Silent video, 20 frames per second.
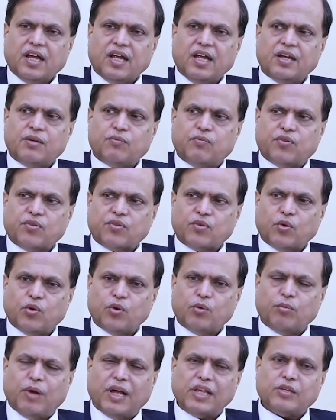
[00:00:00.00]
it
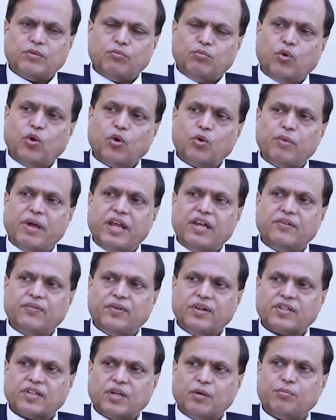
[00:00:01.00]
showed much more
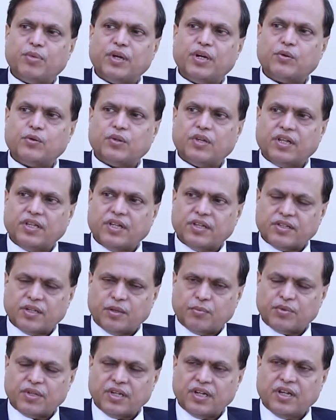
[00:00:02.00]
benefits compared to the other
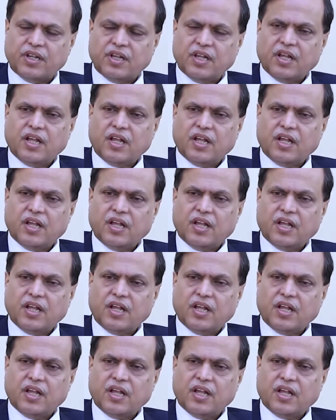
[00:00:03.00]
subset.